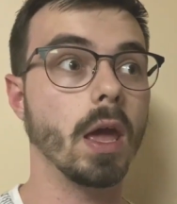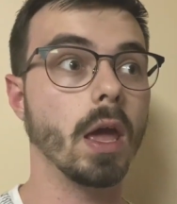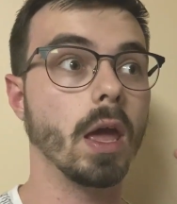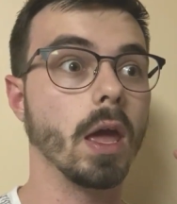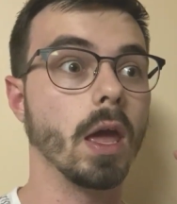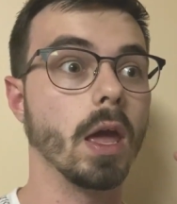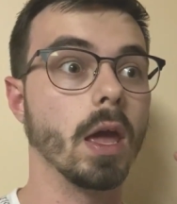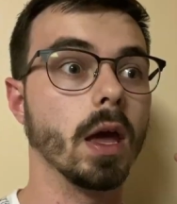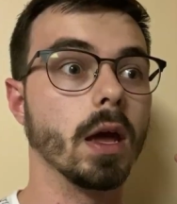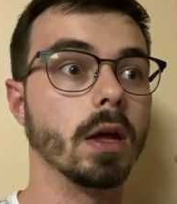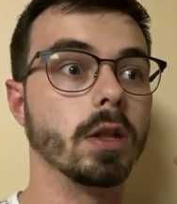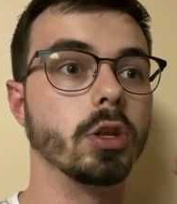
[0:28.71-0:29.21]

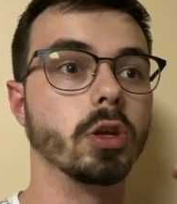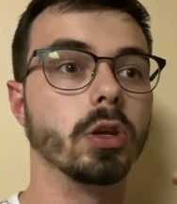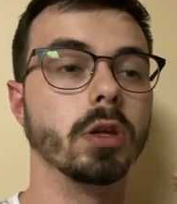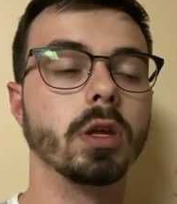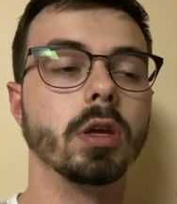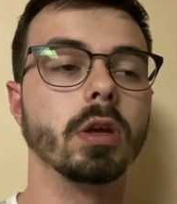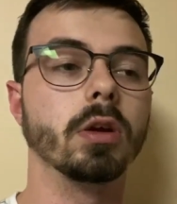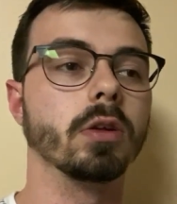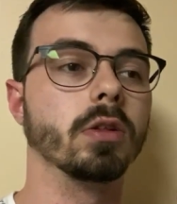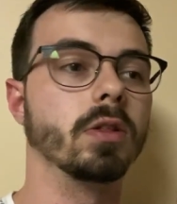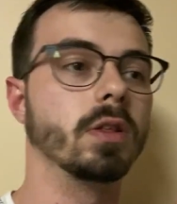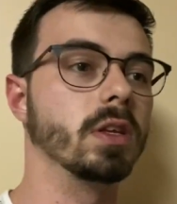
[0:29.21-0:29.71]
and you
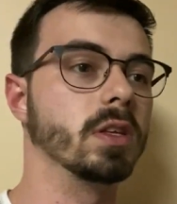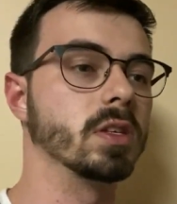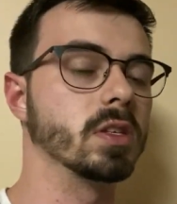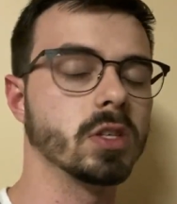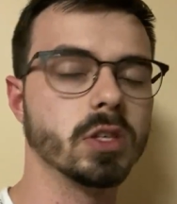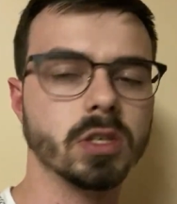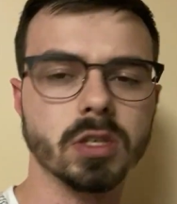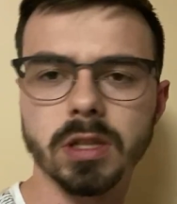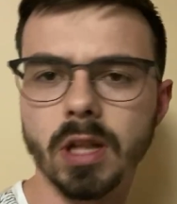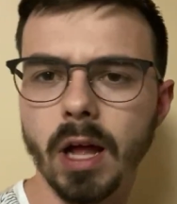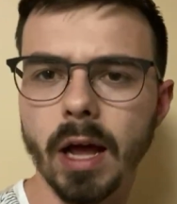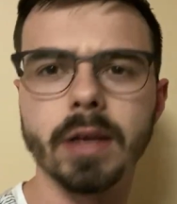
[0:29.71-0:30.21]
hear the
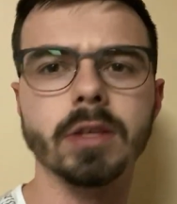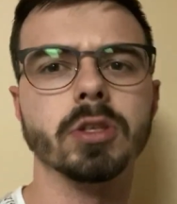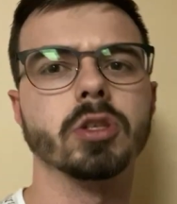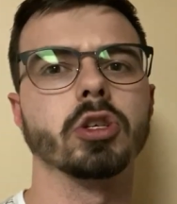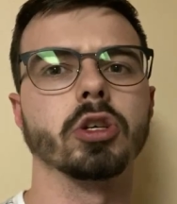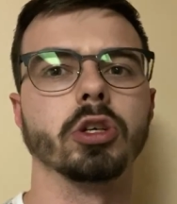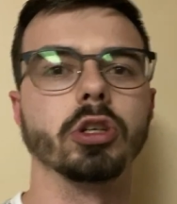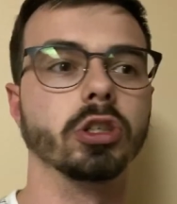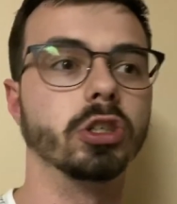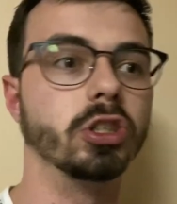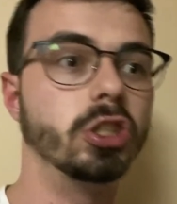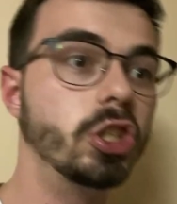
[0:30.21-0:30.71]

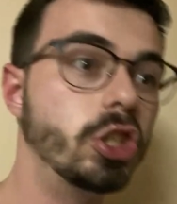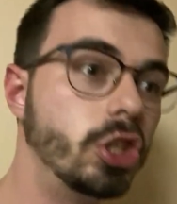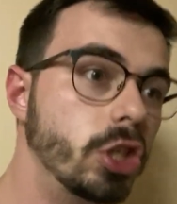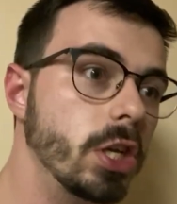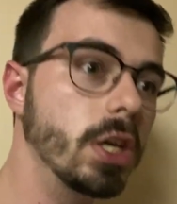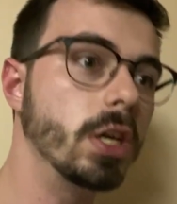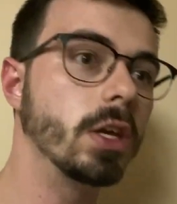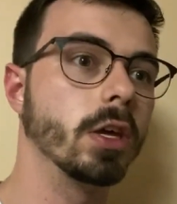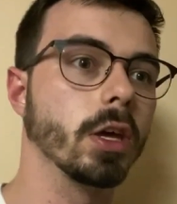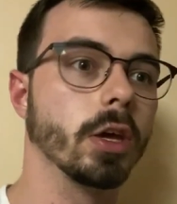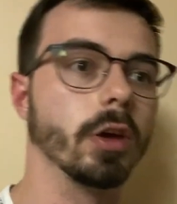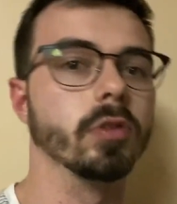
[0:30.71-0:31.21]
slicer,
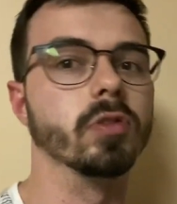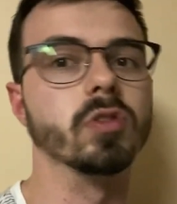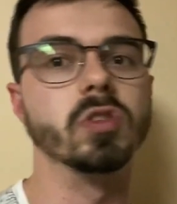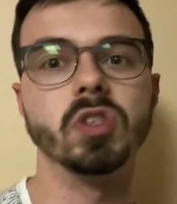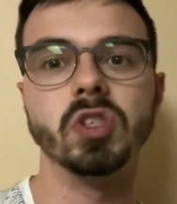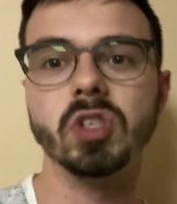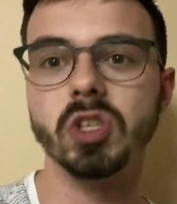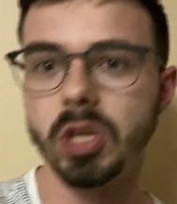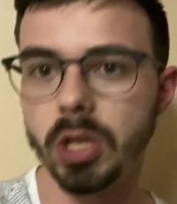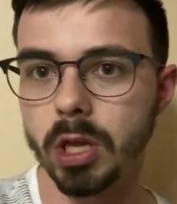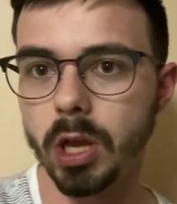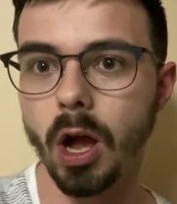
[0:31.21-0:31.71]
G code,
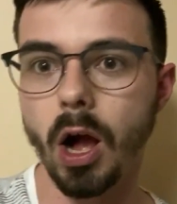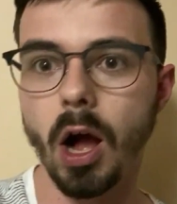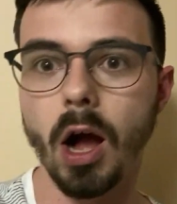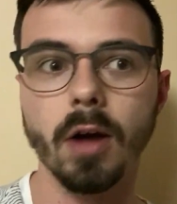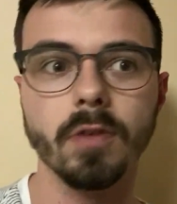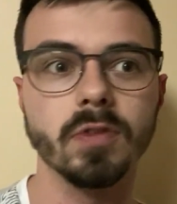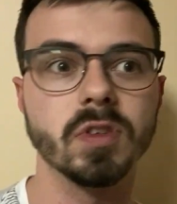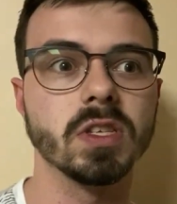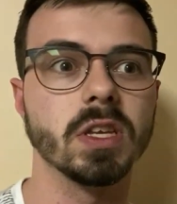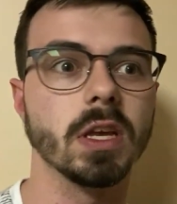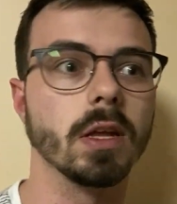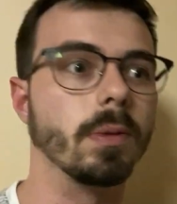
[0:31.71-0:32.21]
Z
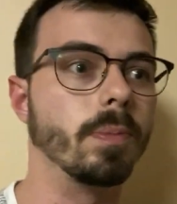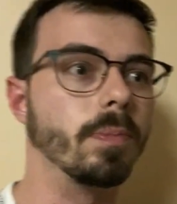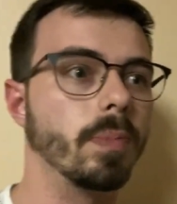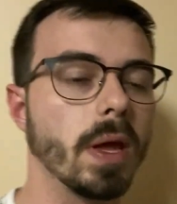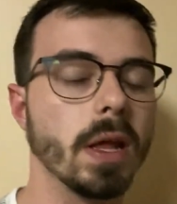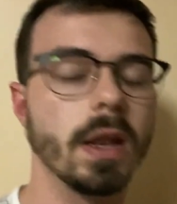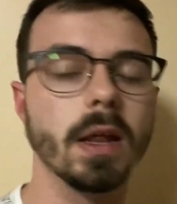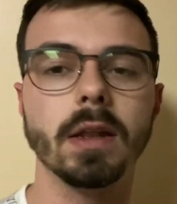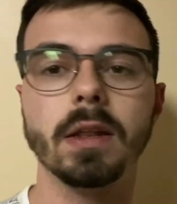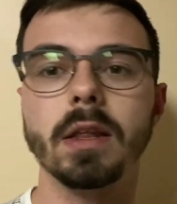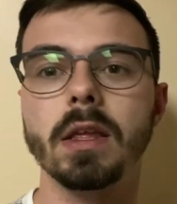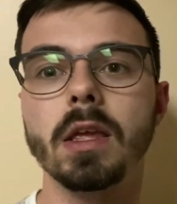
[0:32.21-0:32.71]
offset,
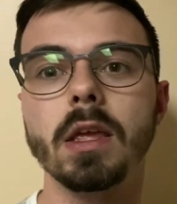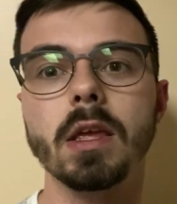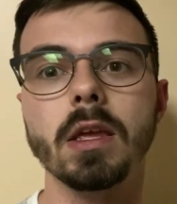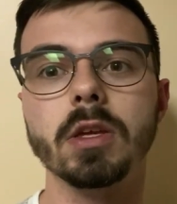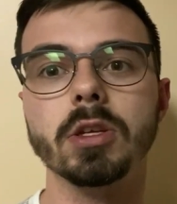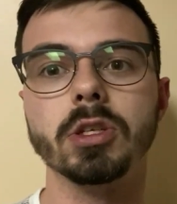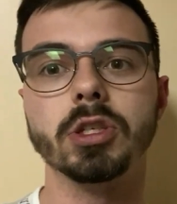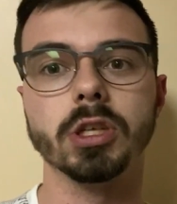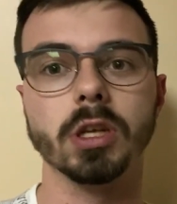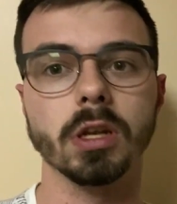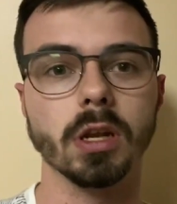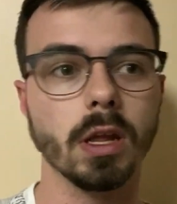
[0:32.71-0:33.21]
bed
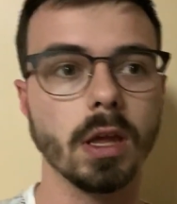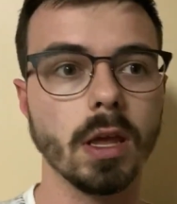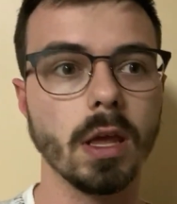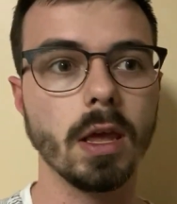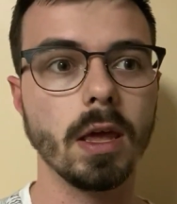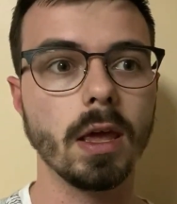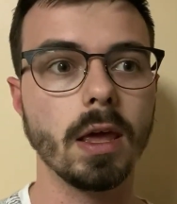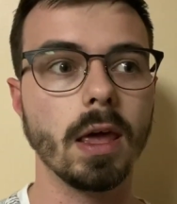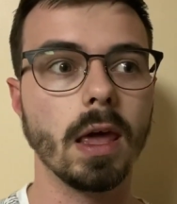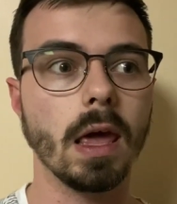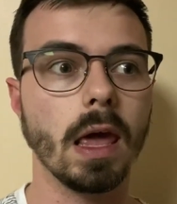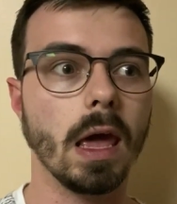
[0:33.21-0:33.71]
adhesion,
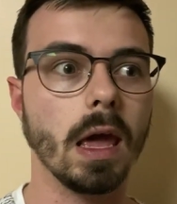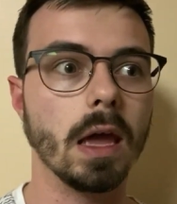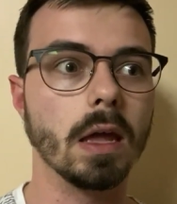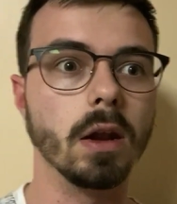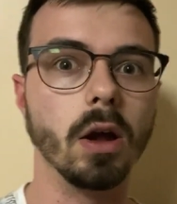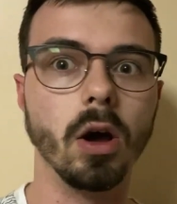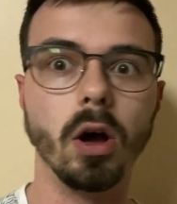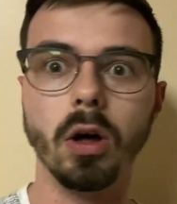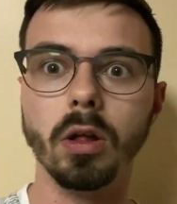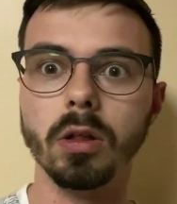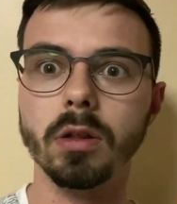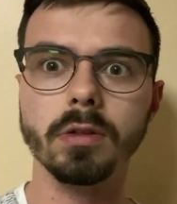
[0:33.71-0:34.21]

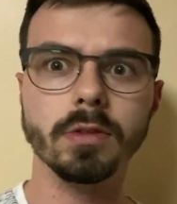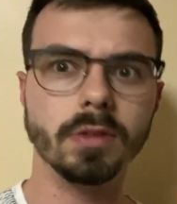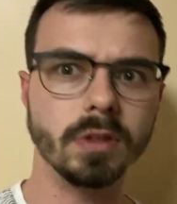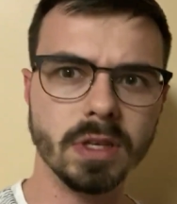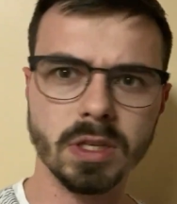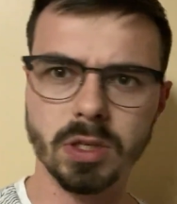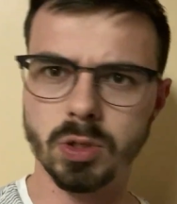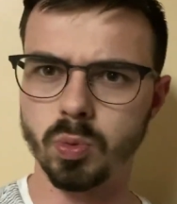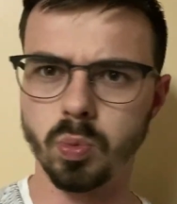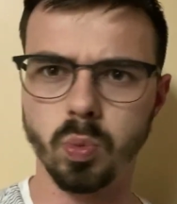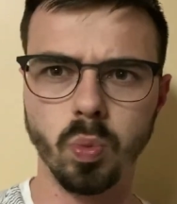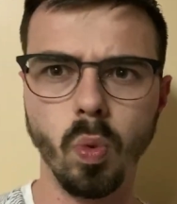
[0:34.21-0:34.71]
and all of
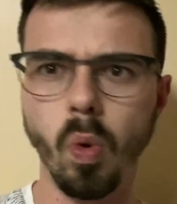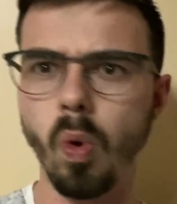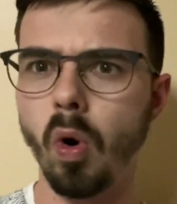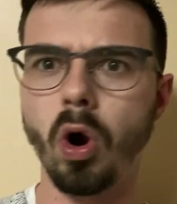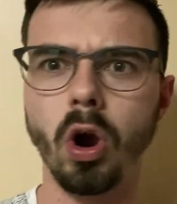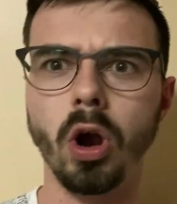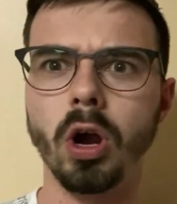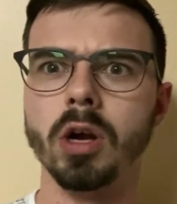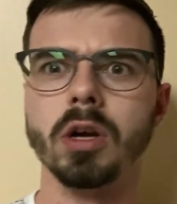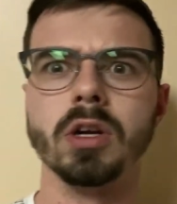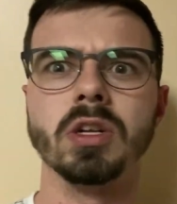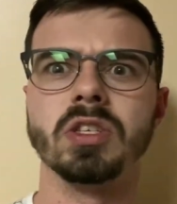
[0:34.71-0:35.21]
these
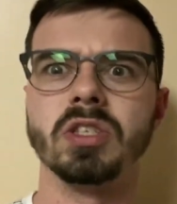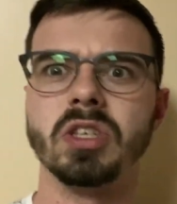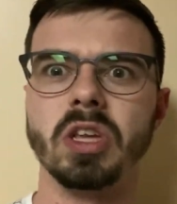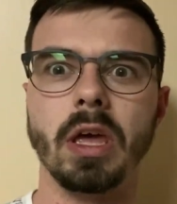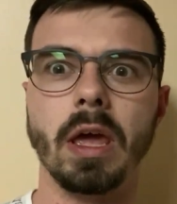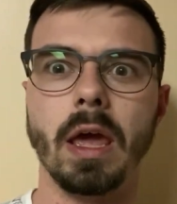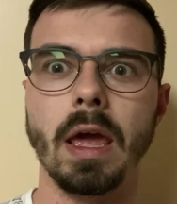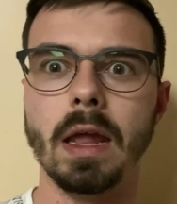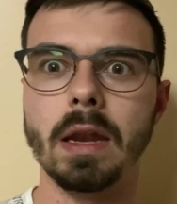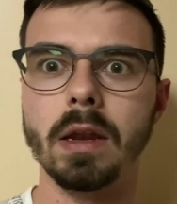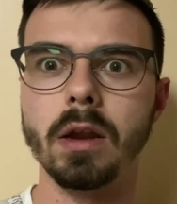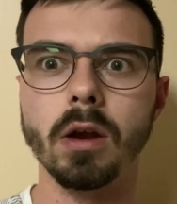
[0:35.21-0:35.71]
words,
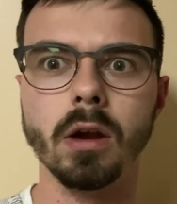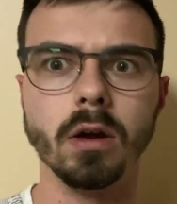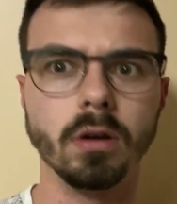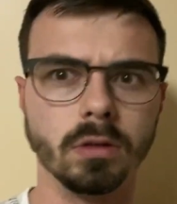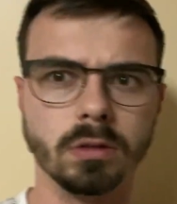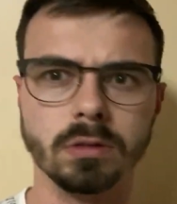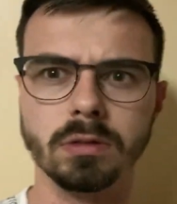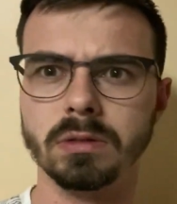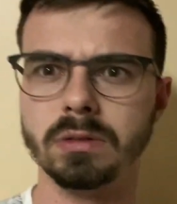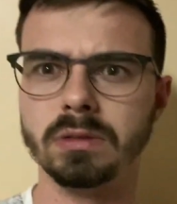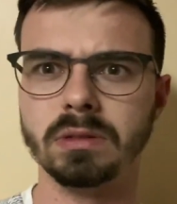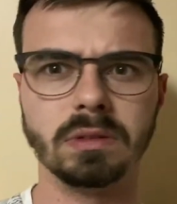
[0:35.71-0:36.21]
and
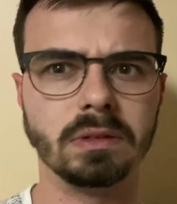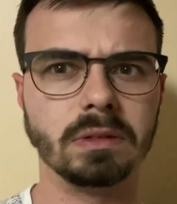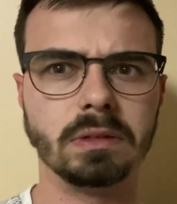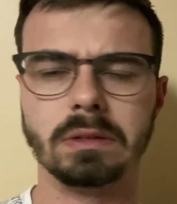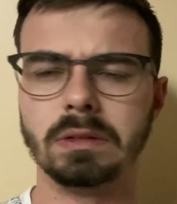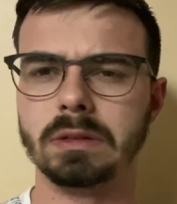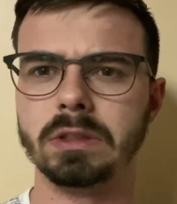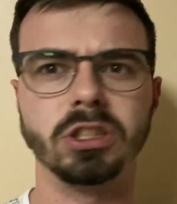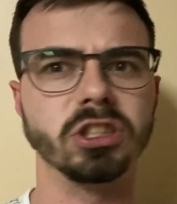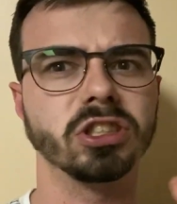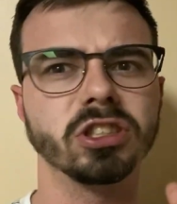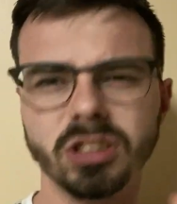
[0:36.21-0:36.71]
you're
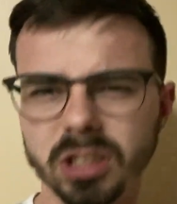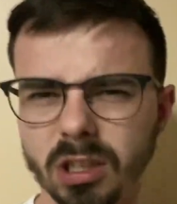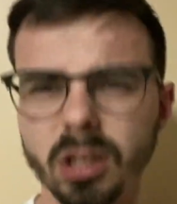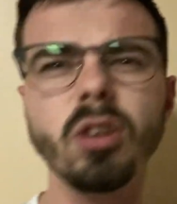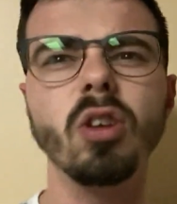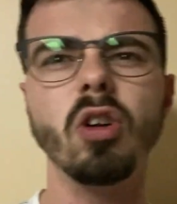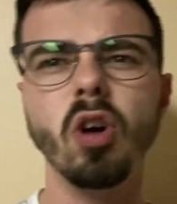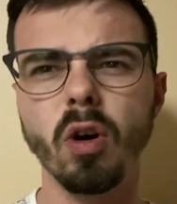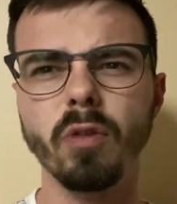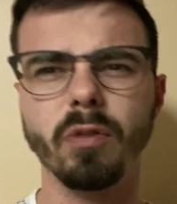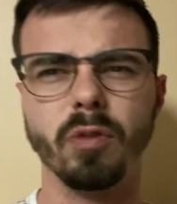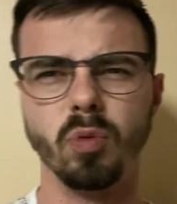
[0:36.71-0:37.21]
just a
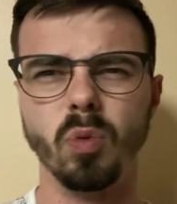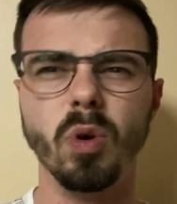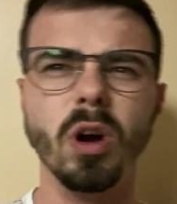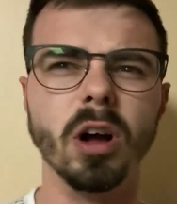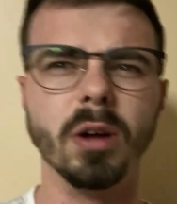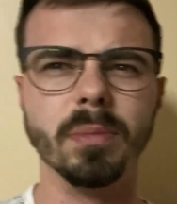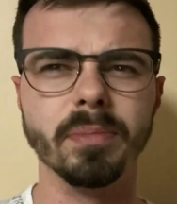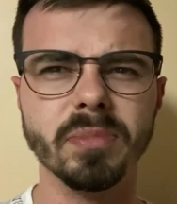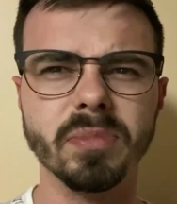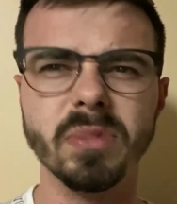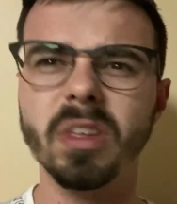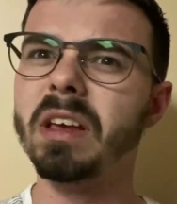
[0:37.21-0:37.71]
little
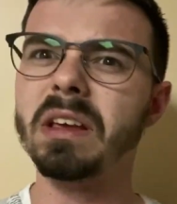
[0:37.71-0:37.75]
overwhelmed.